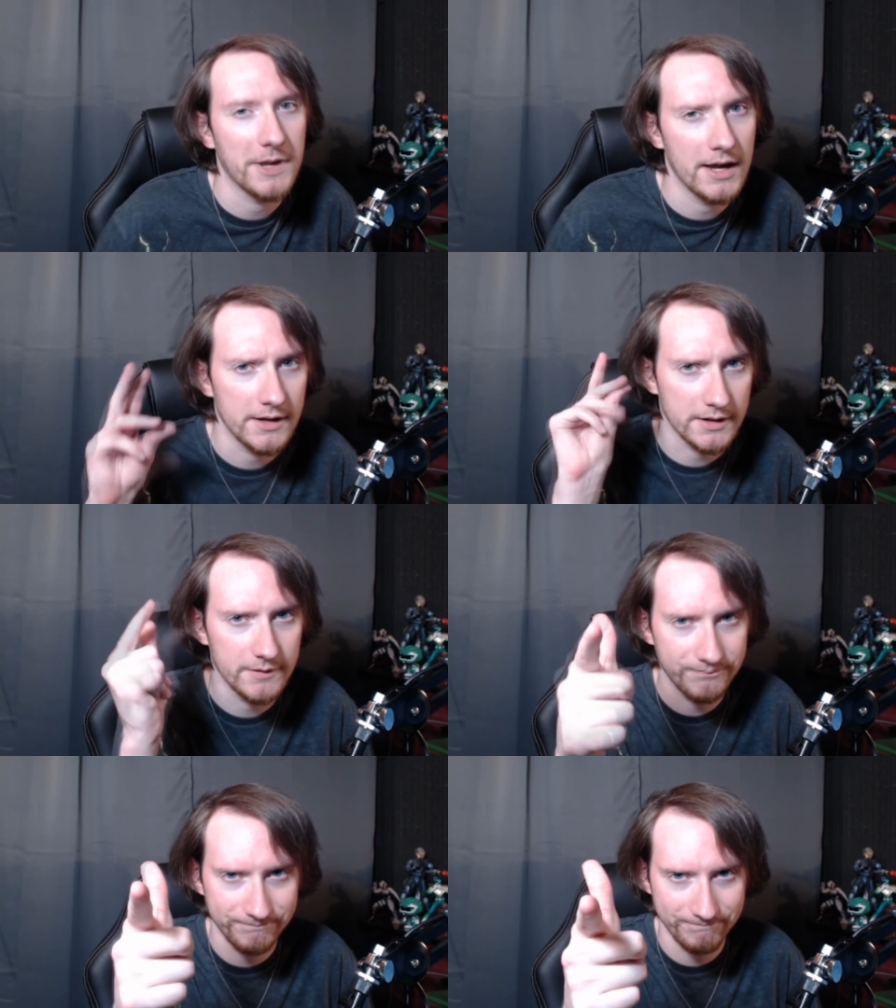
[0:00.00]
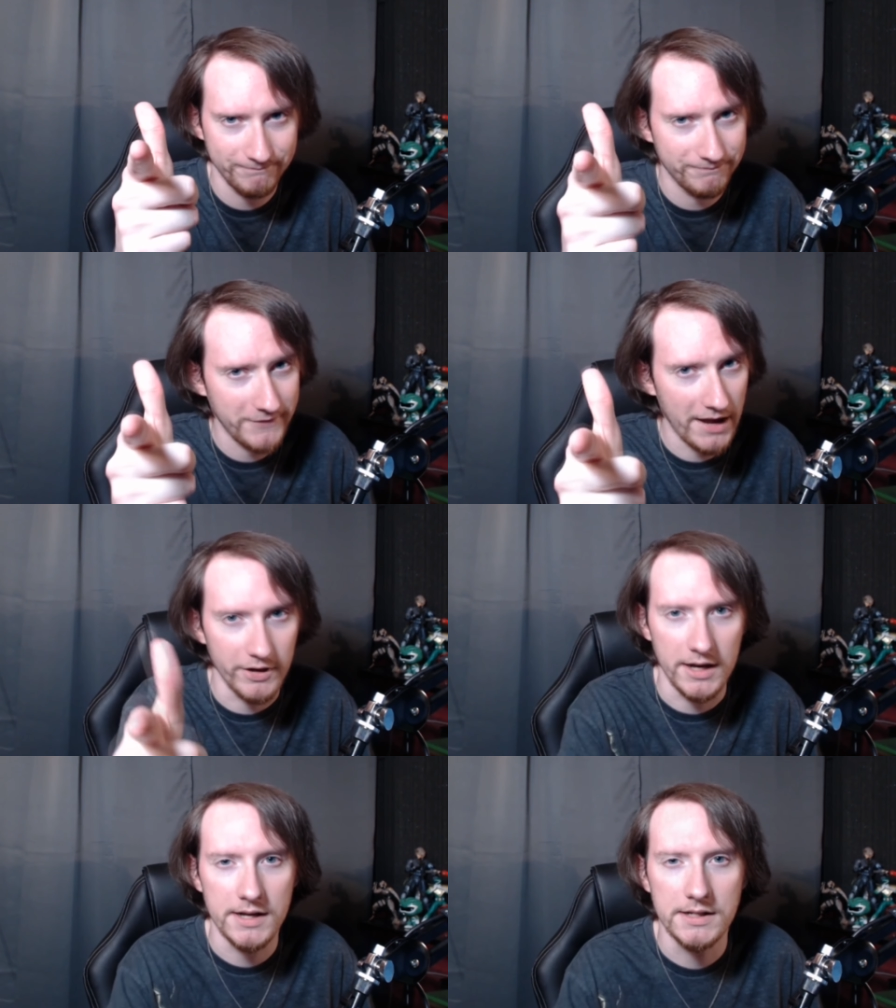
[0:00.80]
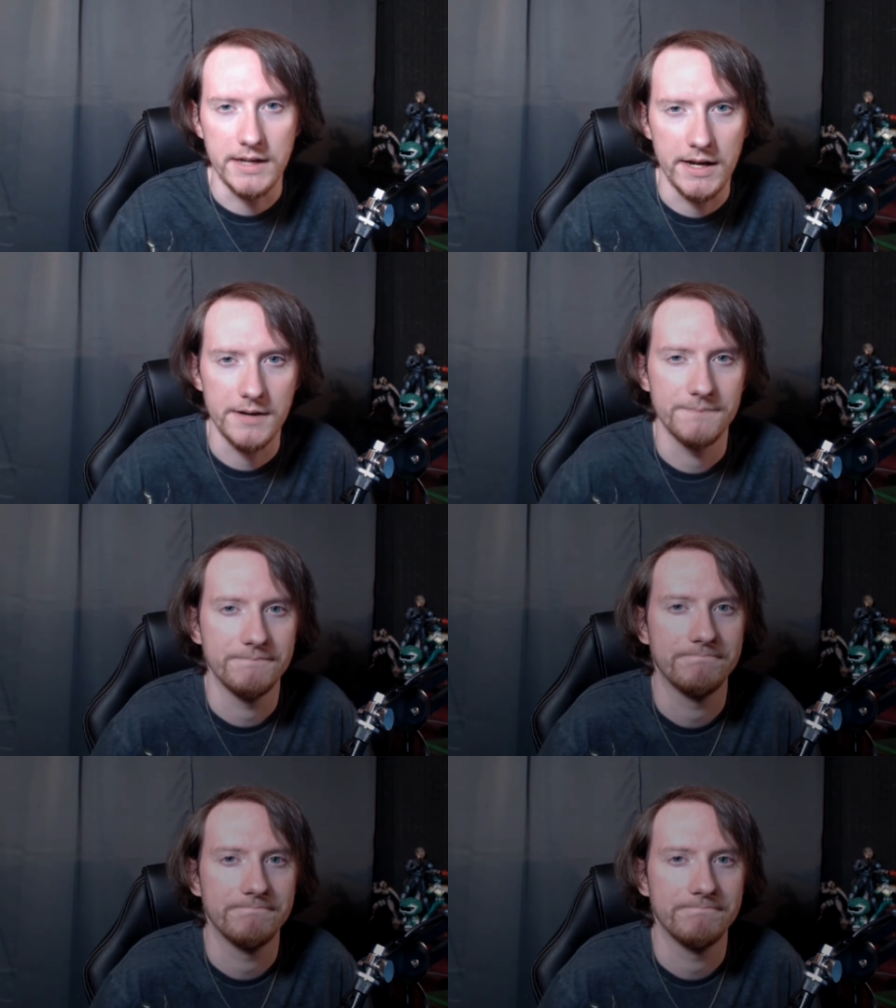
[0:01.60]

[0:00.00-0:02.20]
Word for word: guys, have a nice day.